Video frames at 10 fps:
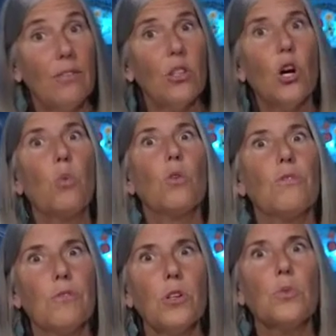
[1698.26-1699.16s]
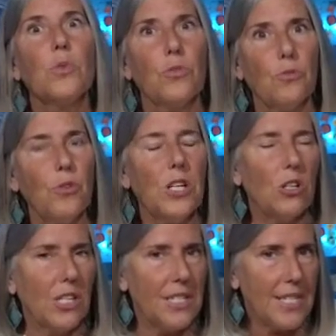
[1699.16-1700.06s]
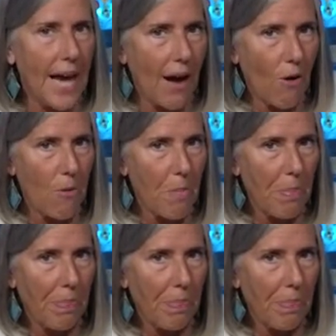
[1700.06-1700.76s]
even though we're filled with fear and doubt,